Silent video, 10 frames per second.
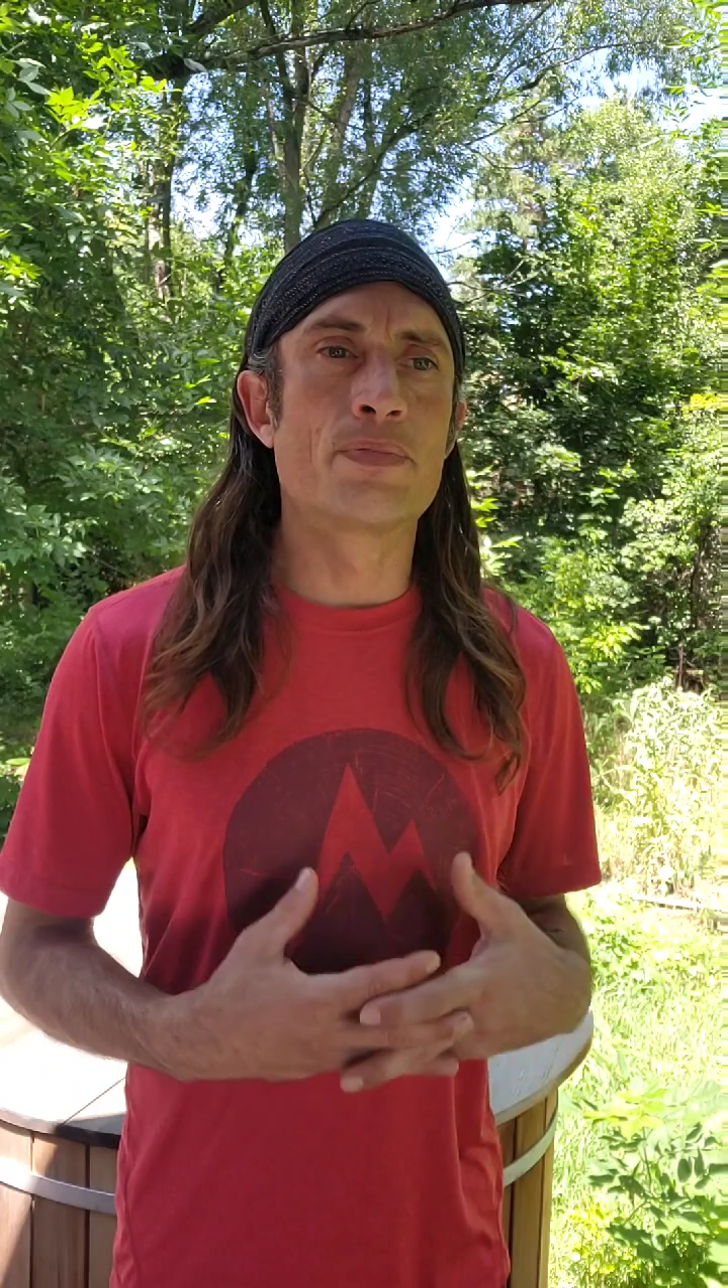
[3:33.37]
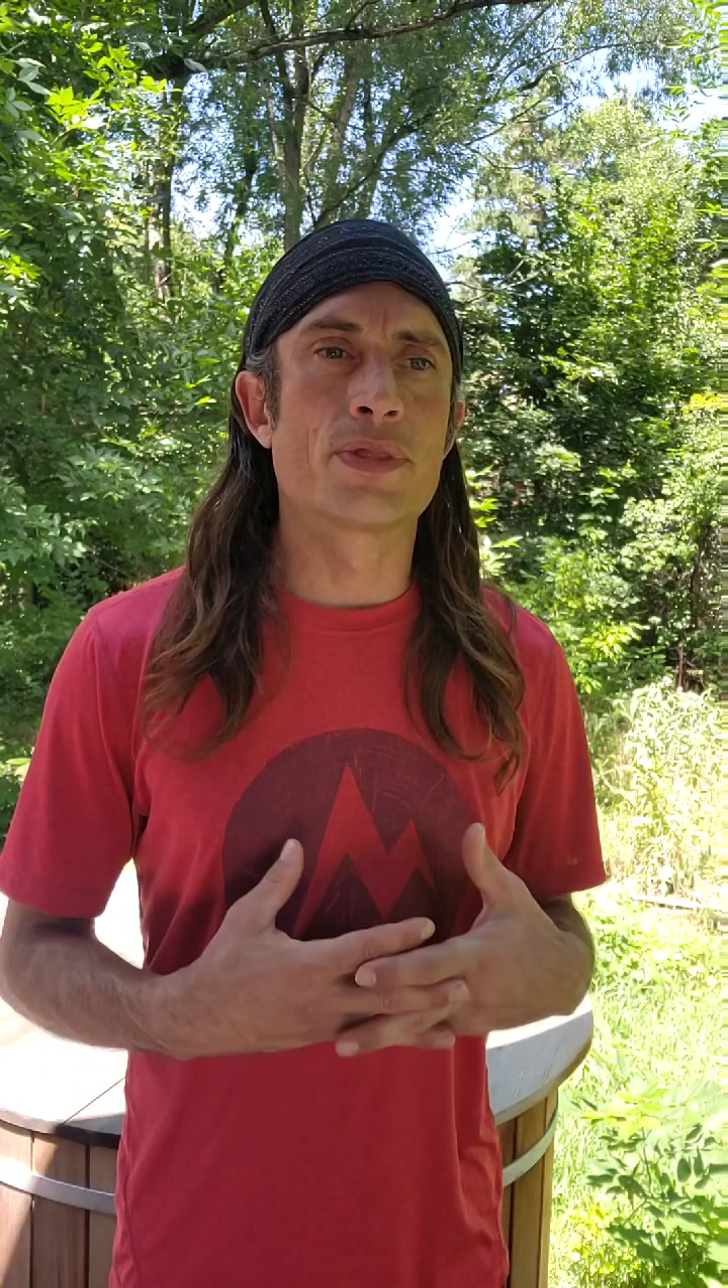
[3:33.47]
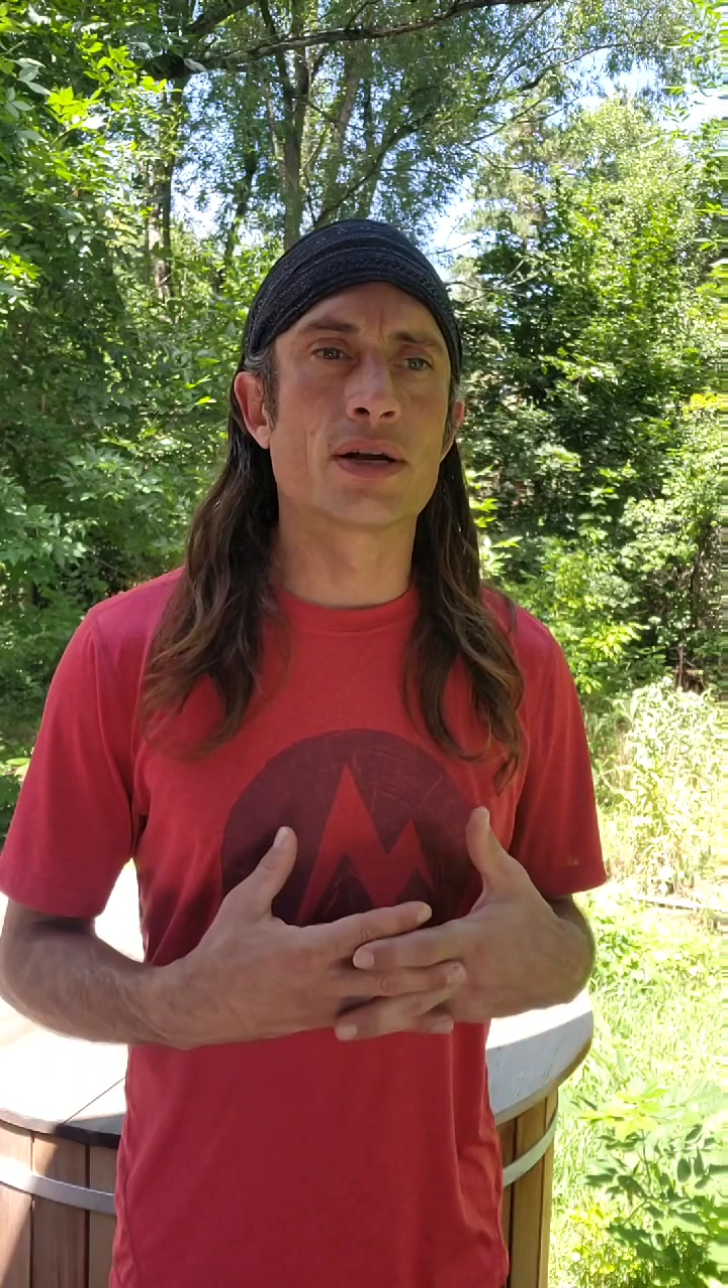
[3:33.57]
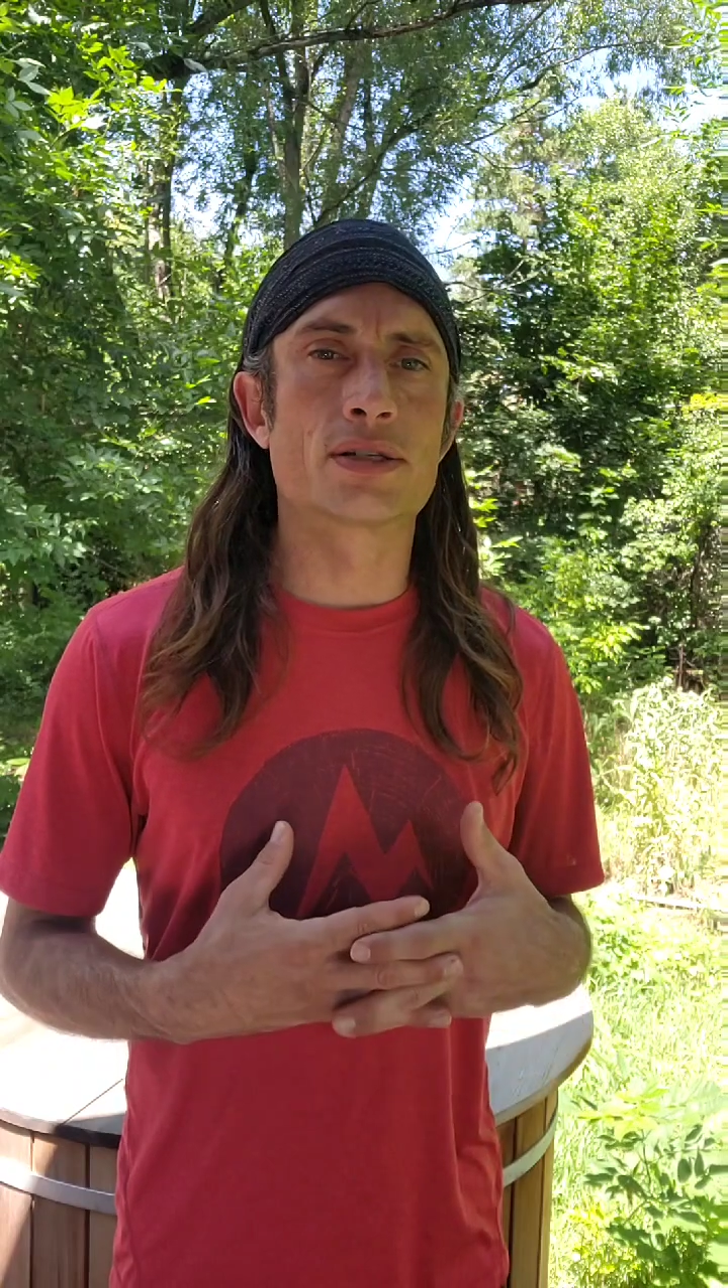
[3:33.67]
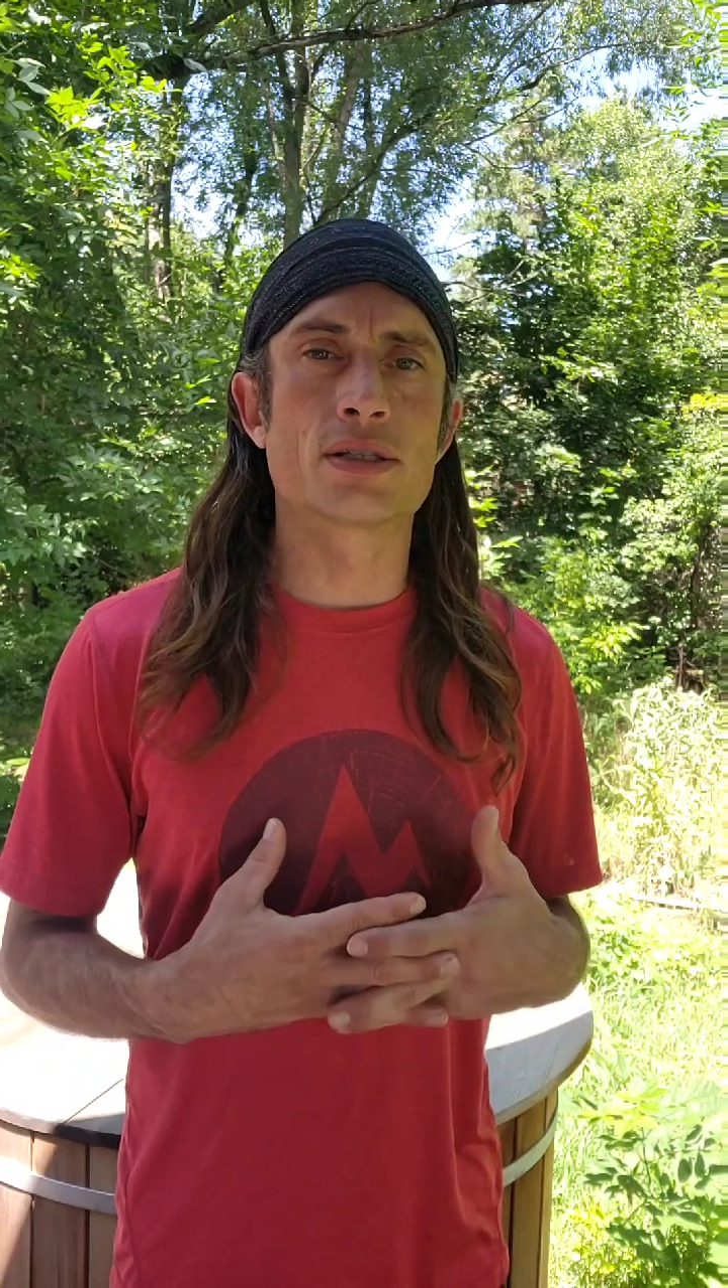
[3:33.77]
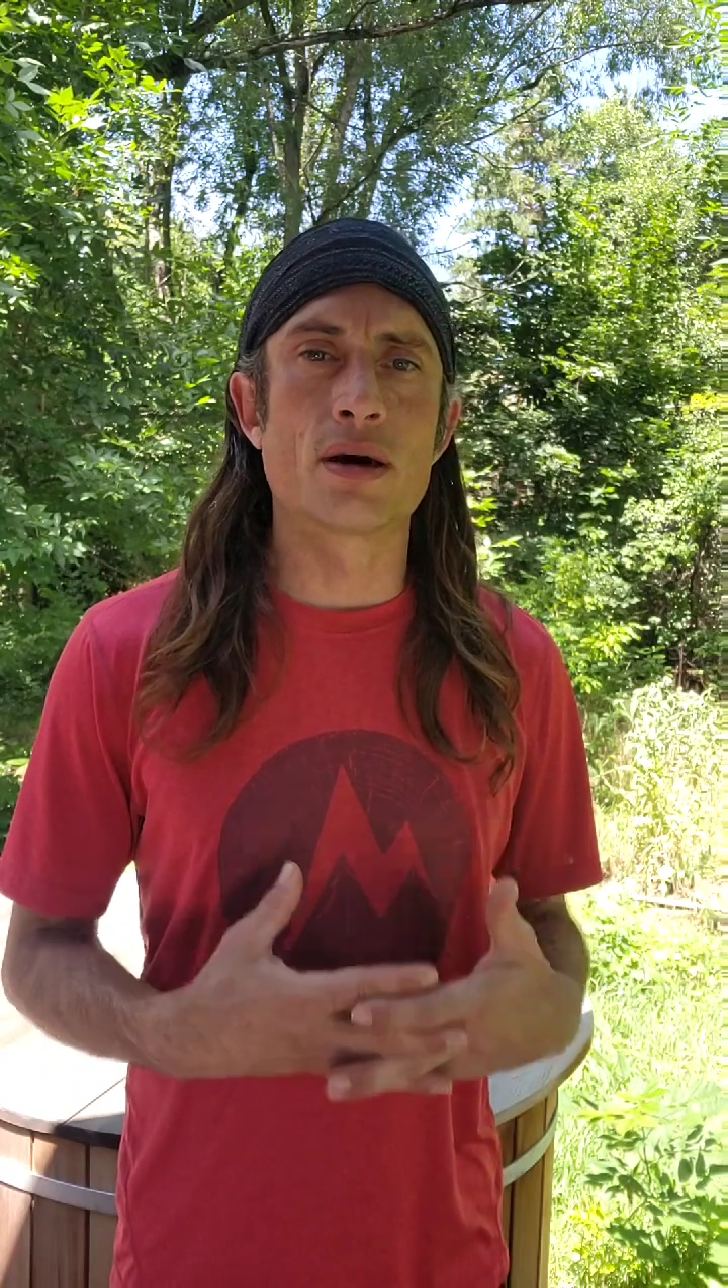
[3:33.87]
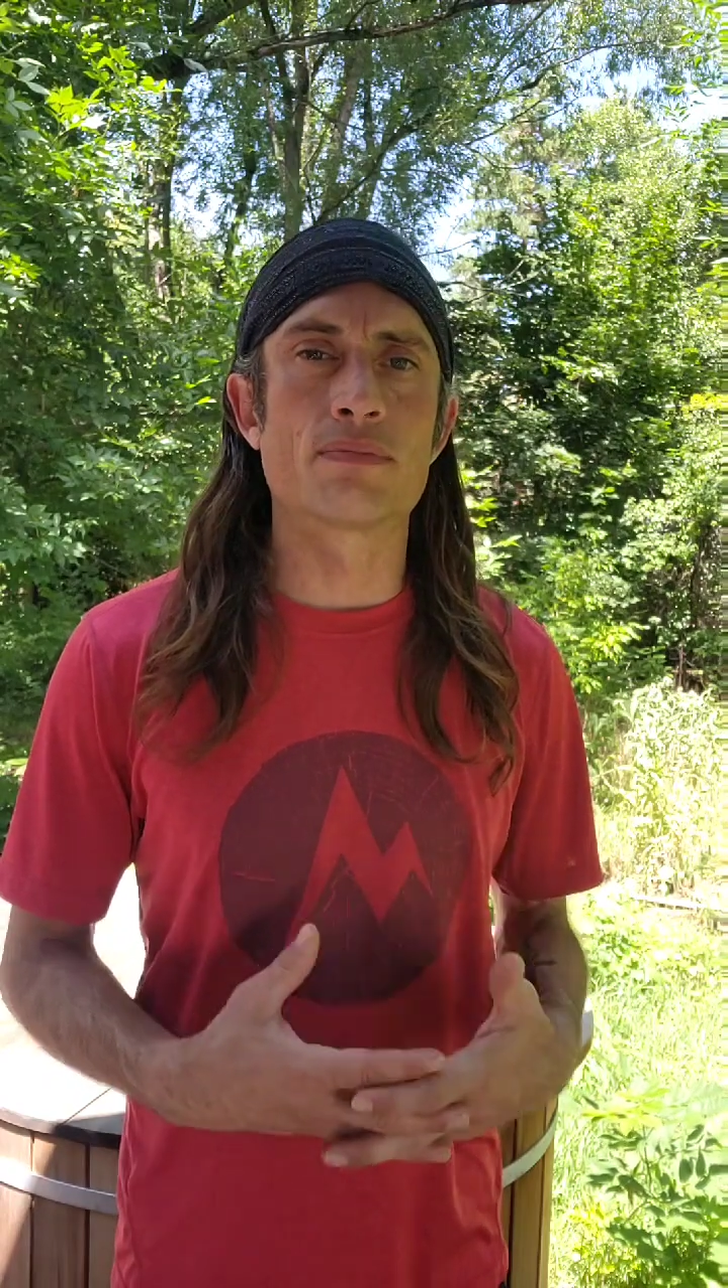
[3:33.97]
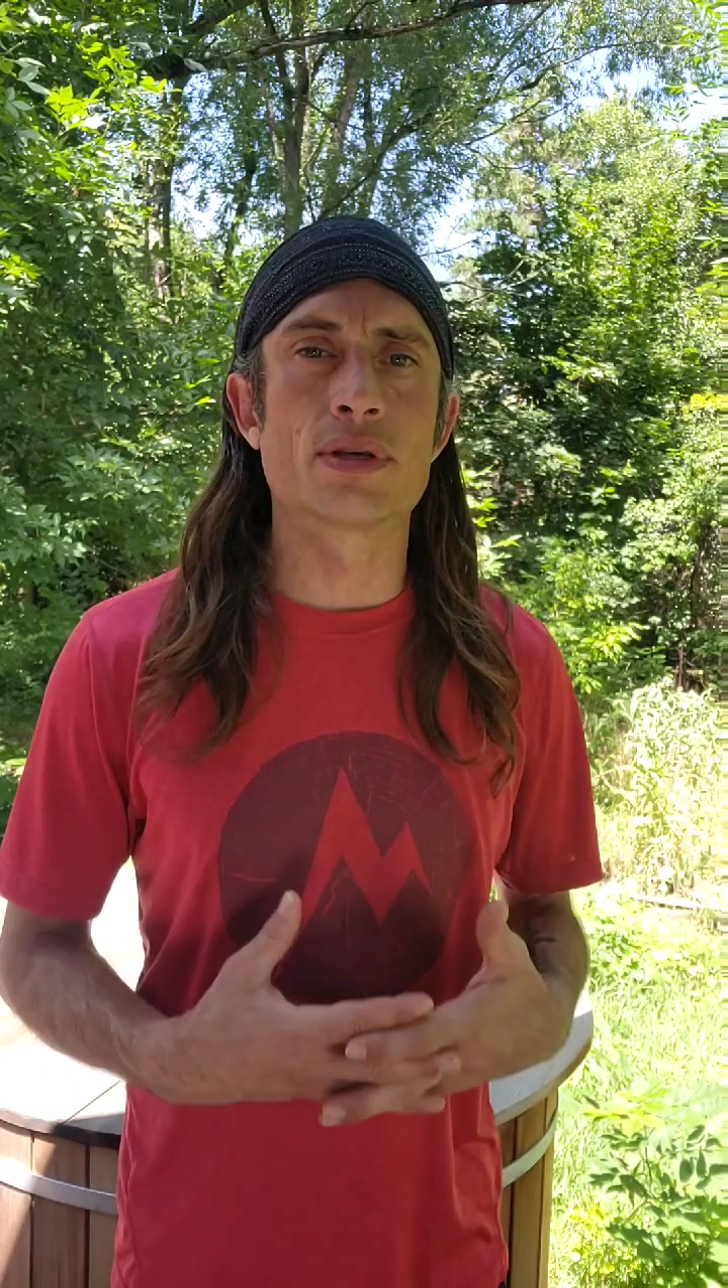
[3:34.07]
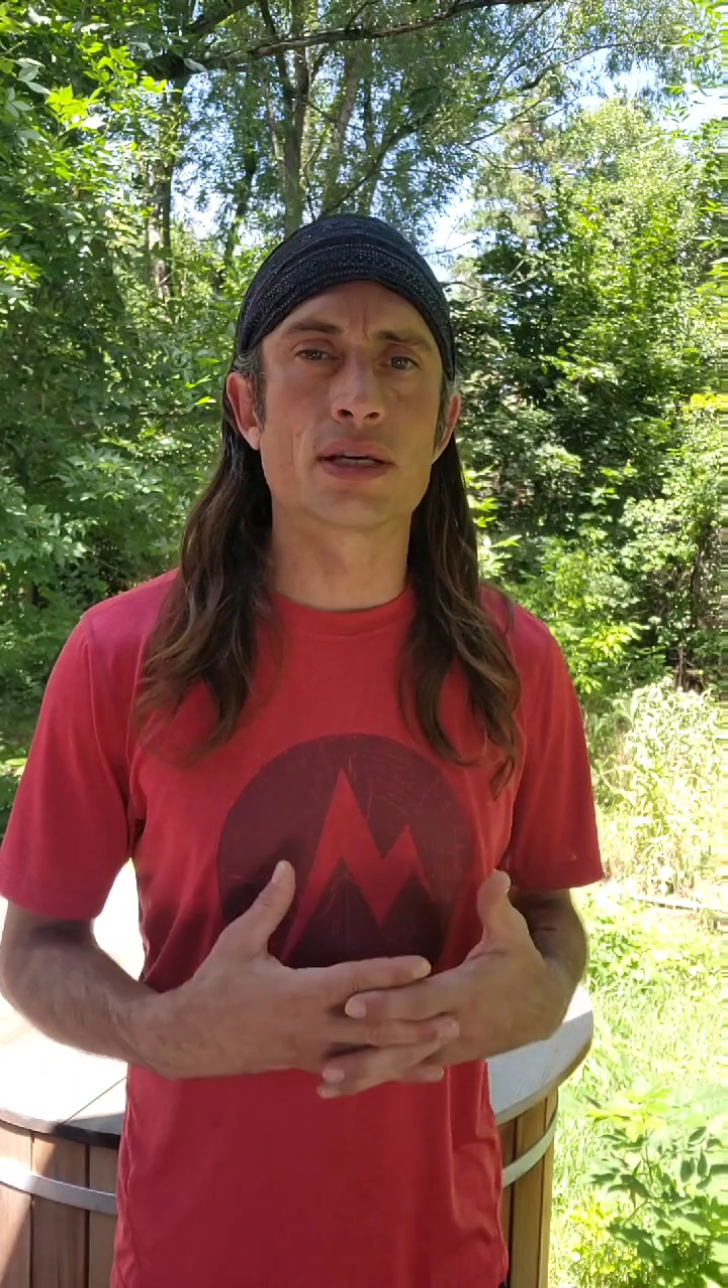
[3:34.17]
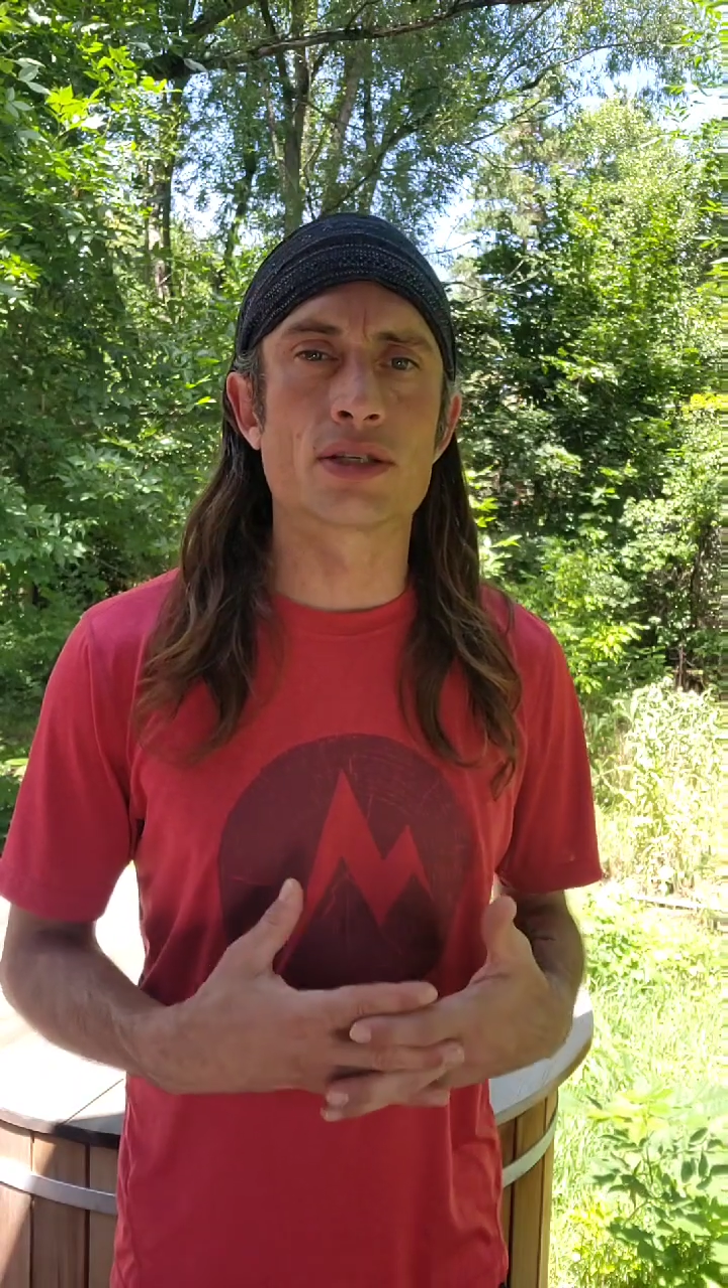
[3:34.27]
there's
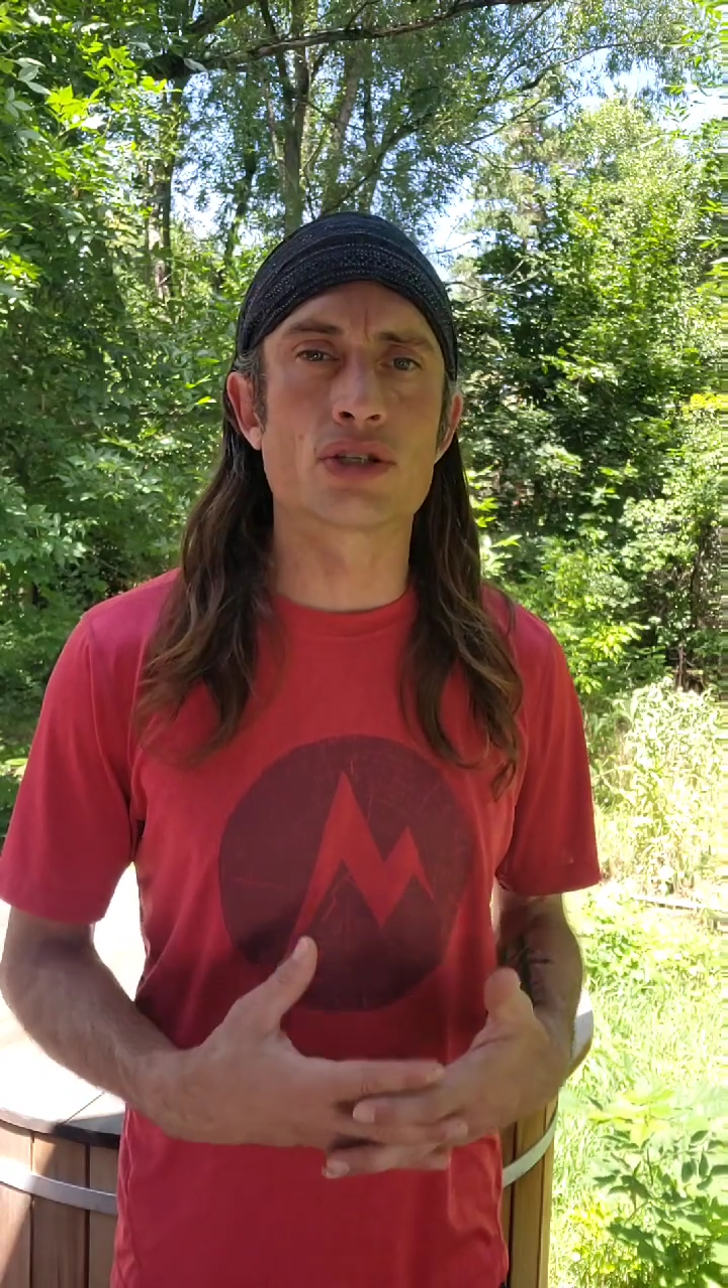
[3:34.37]
something